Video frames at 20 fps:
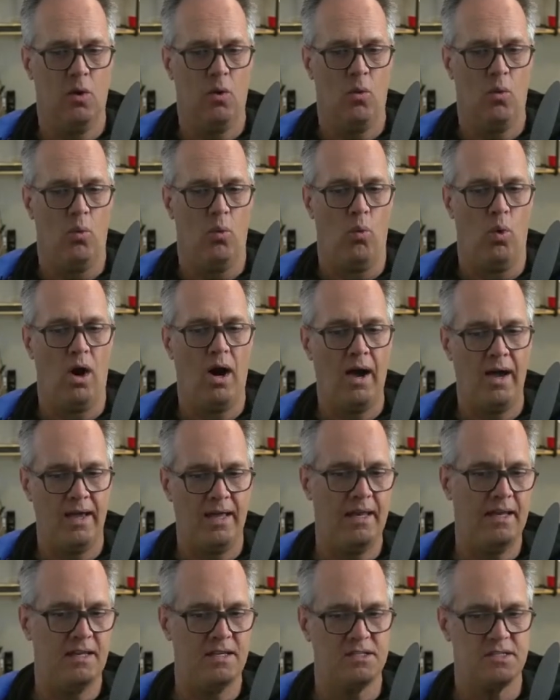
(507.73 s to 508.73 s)
why
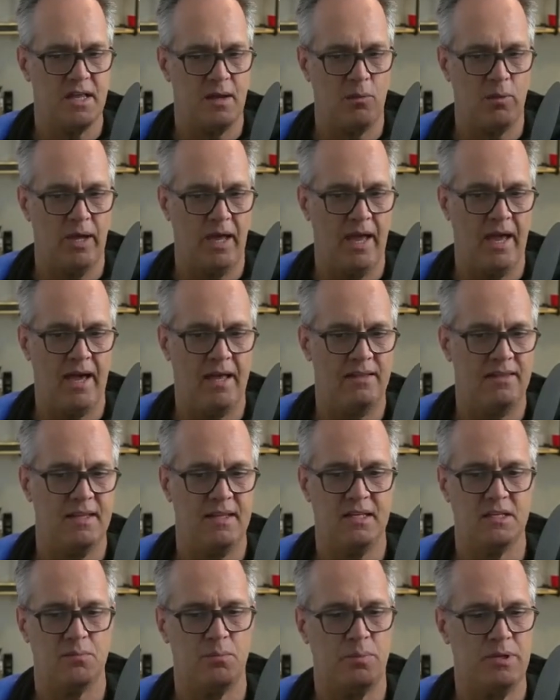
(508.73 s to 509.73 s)
it is that we had
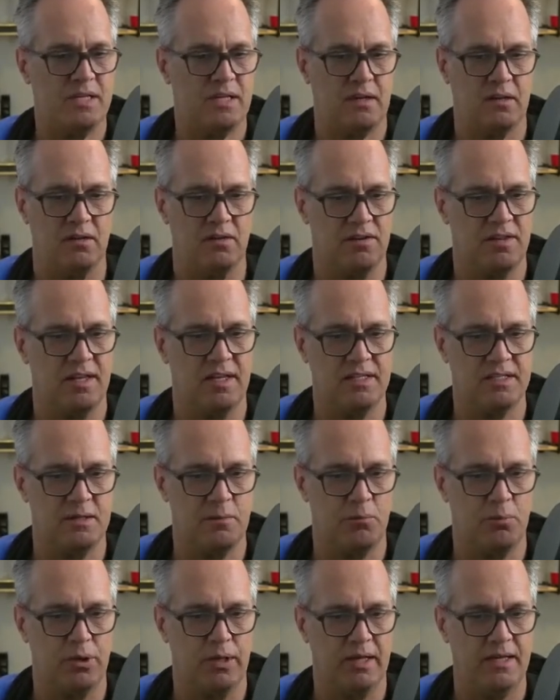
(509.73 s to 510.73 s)
these particular things
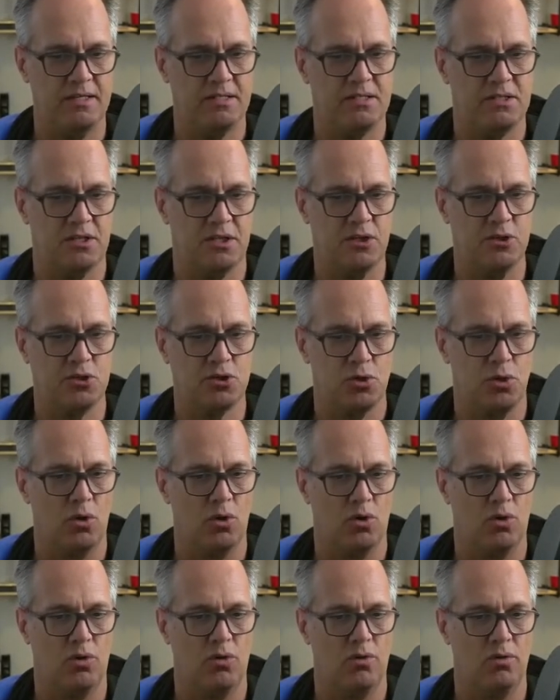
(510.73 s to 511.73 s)
in place to
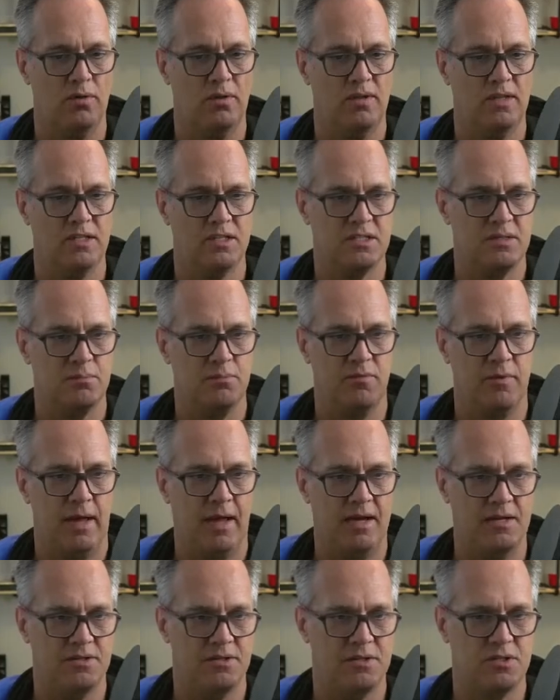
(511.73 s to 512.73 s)
control this
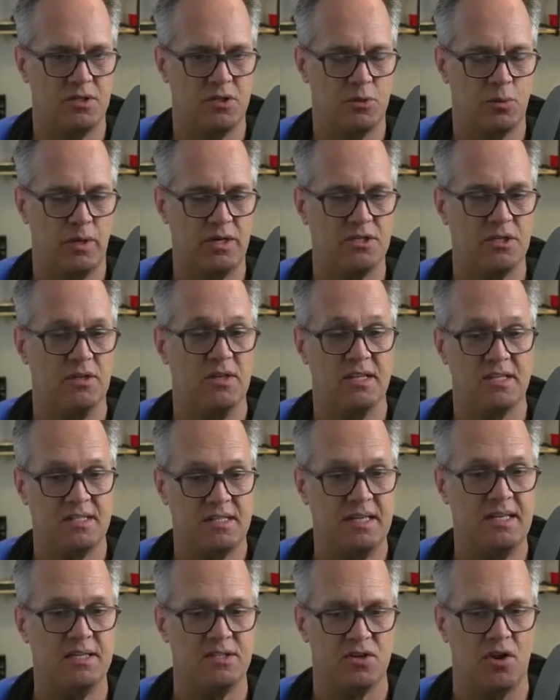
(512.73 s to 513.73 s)
hazardous situation. This
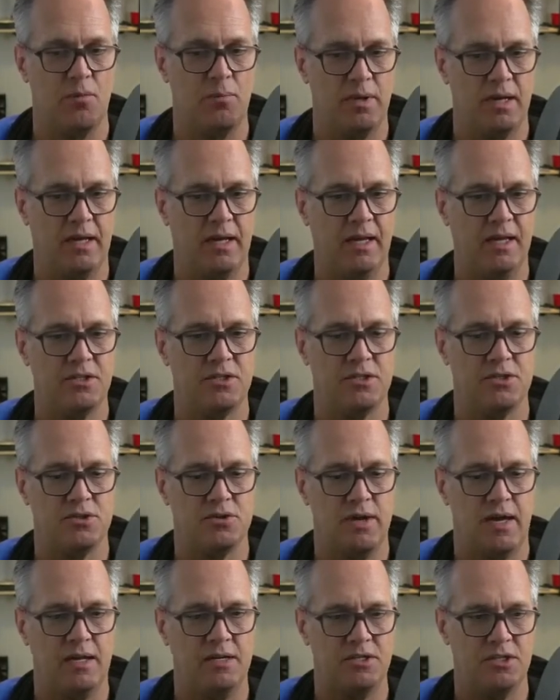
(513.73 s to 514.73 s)
is our mitigation
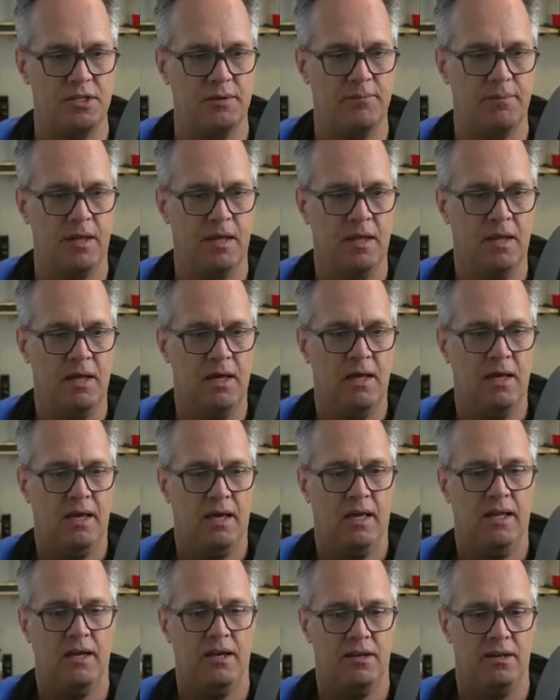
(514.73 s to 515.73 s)
strategy.
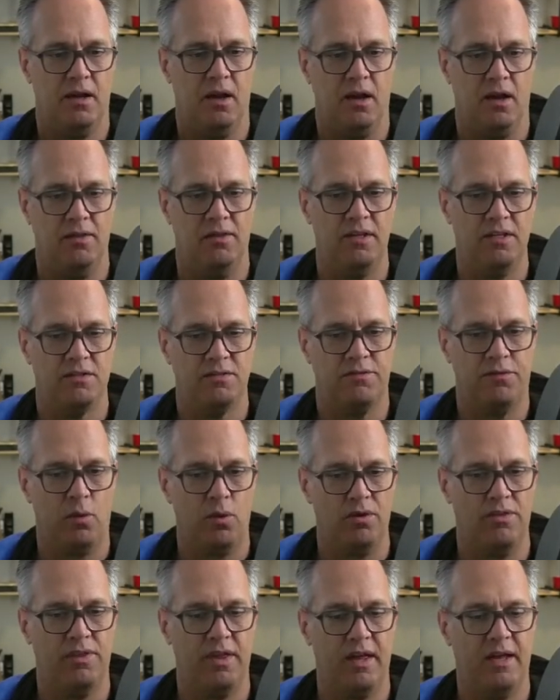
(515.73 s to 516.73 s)
And these
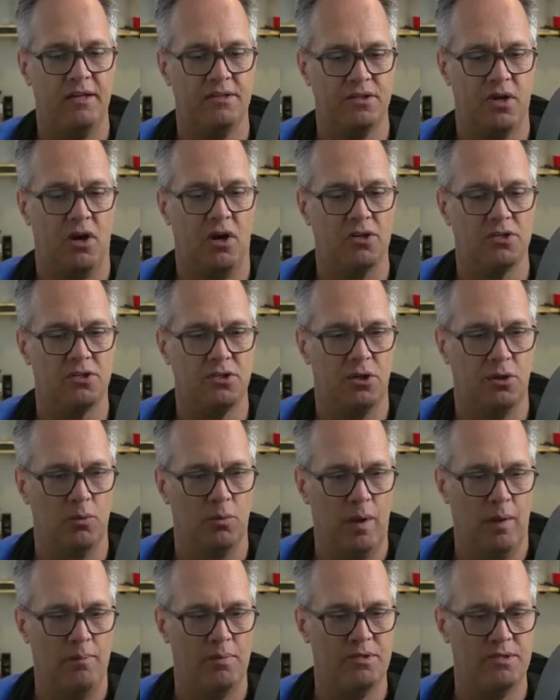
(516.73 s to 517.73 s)
four things also
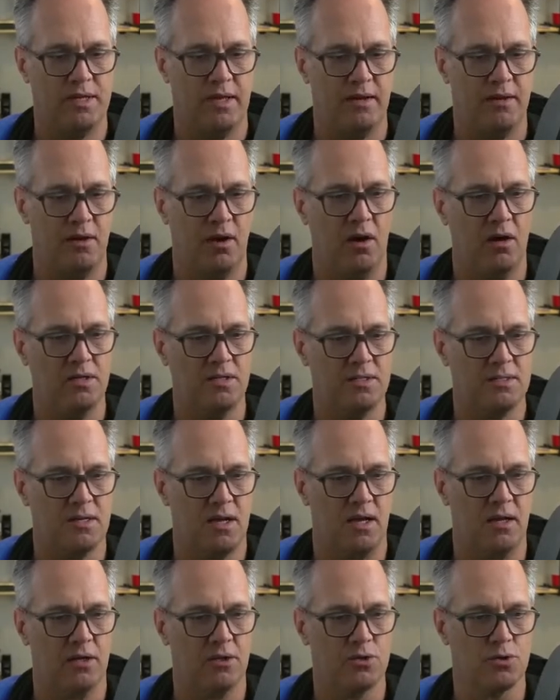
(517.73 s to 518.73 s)
represent our
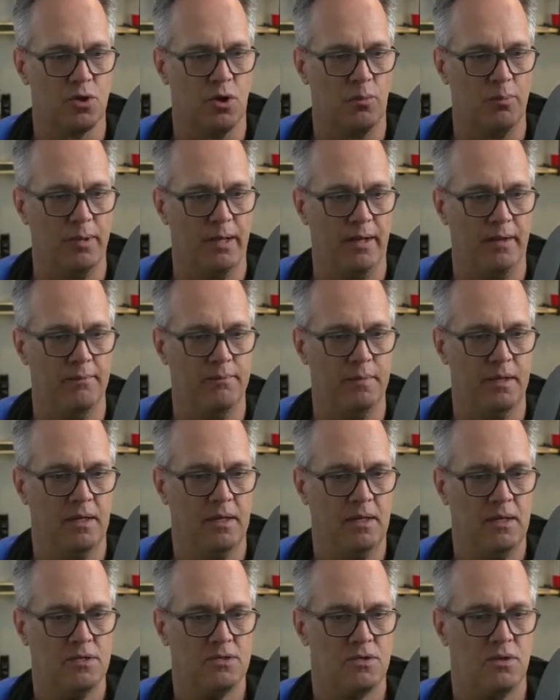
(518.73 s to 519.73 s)
design control plan.
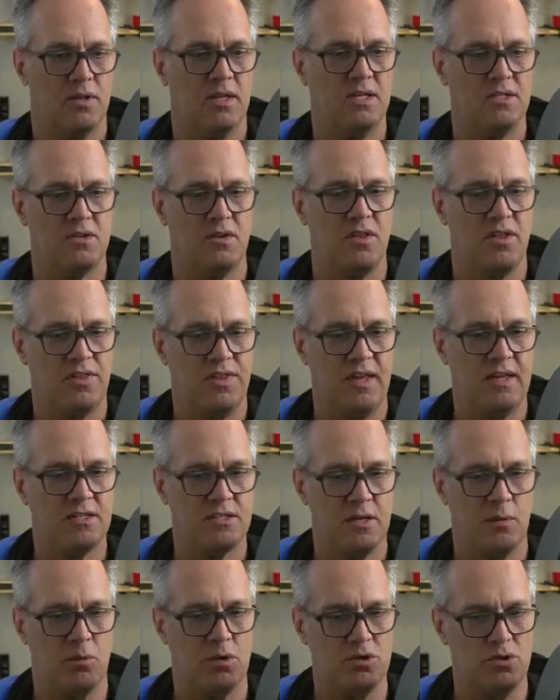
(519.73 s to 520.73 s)
So these are the things
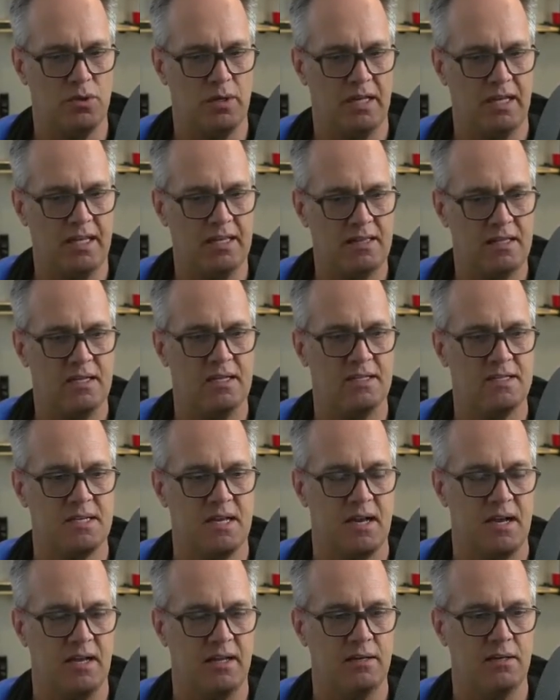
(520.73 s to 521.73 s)
that we're doing in the
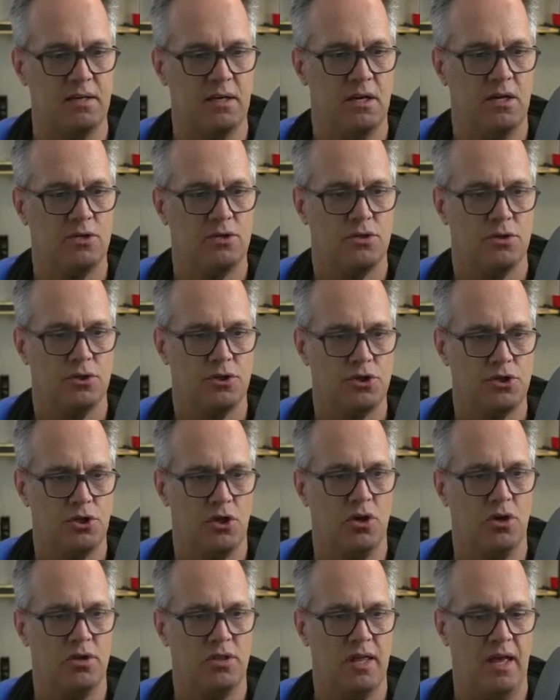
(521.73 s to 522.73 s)
design to
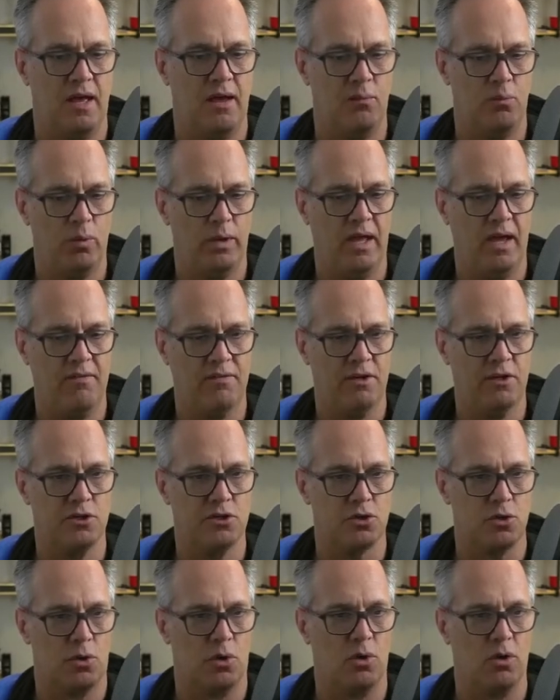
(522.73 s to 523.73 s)
assure that we have
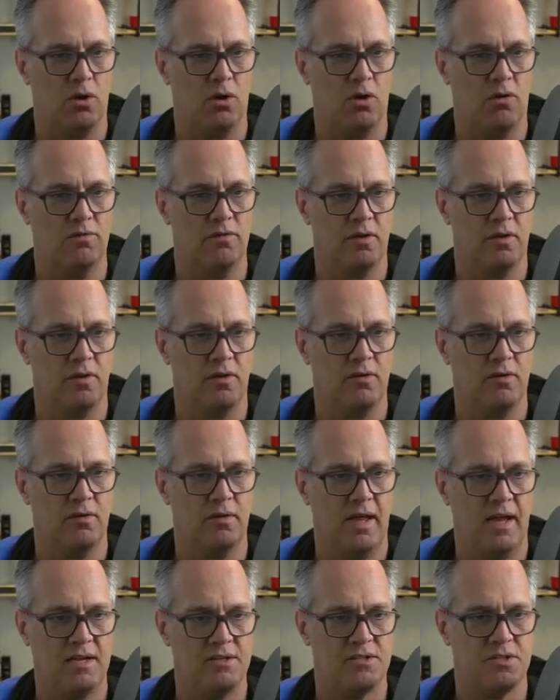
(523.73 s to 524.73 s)
control over
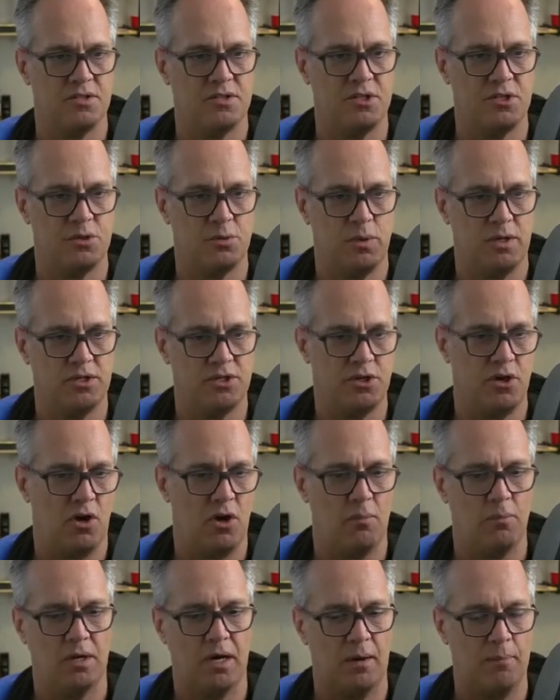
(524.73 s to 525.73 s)
hazardous situation
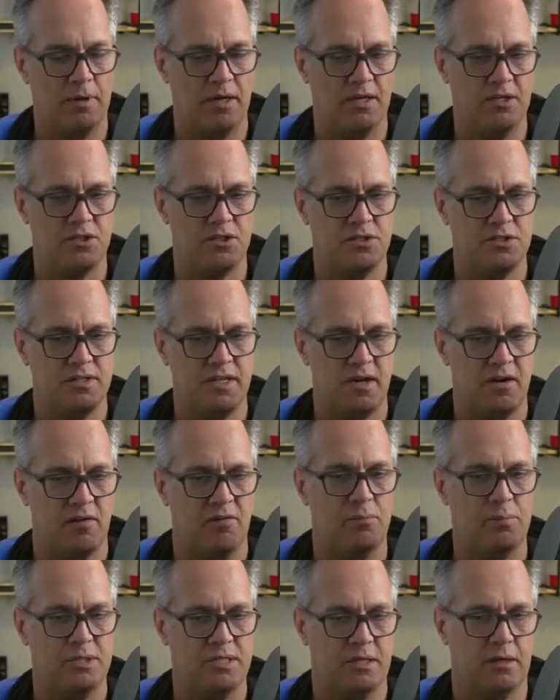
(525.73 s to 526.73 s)
harm combinations that are
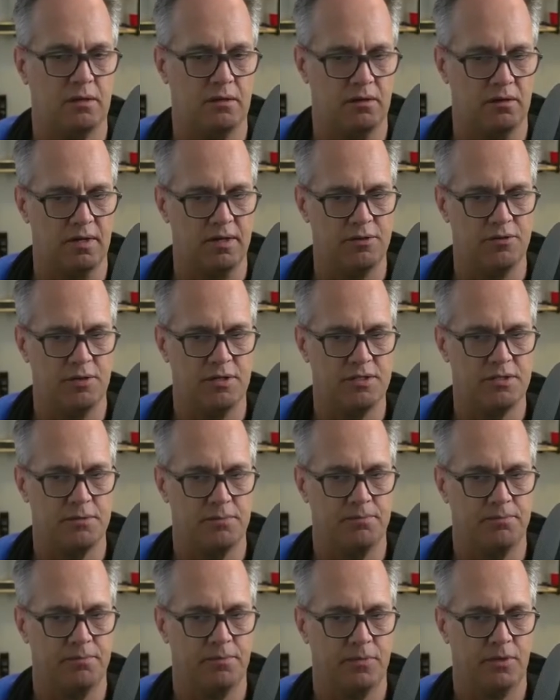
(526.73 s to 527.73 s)
of particular interest.
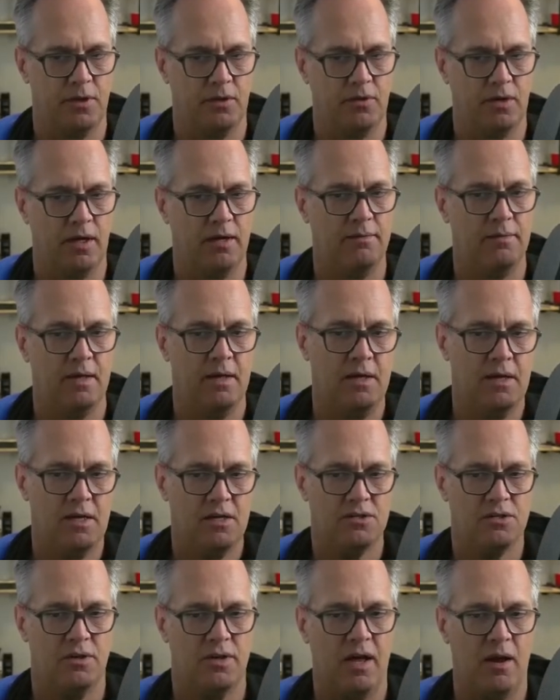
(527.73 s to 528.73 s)
Okay,
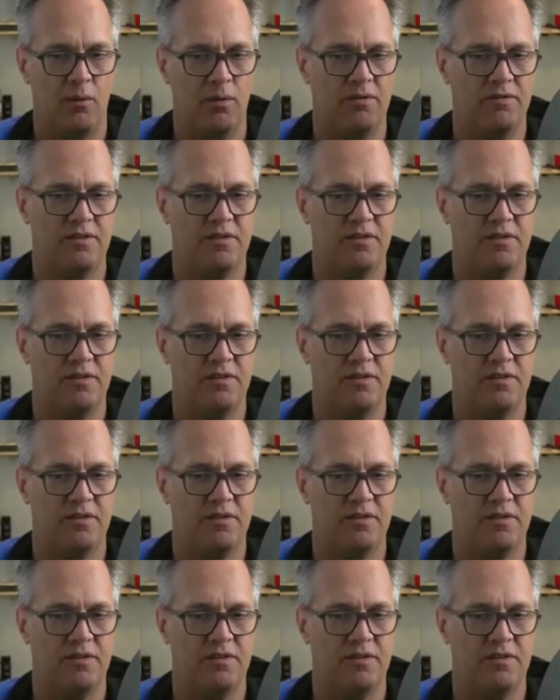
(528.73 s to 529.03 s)
so now we've